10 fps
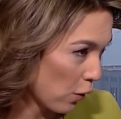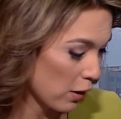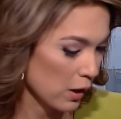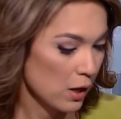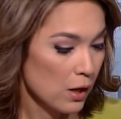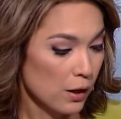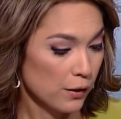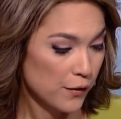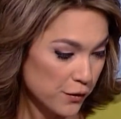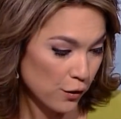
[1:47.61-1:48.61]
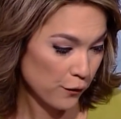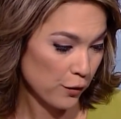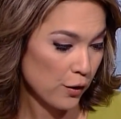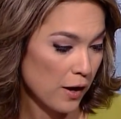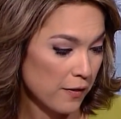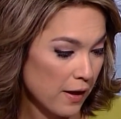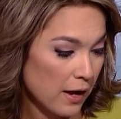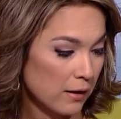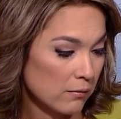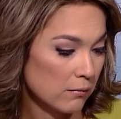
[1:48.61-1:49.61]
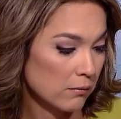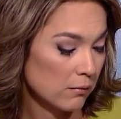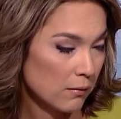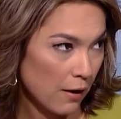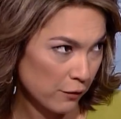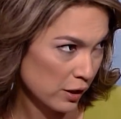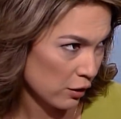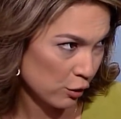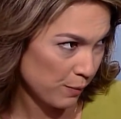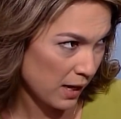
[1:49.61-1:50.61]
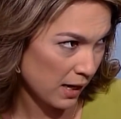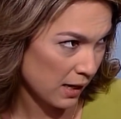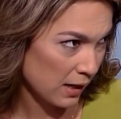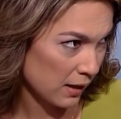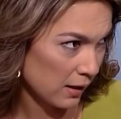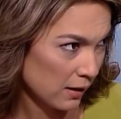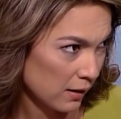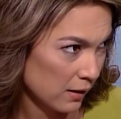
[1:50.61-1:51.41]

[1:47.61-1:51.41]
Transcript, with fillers: for the server, and then every year you pay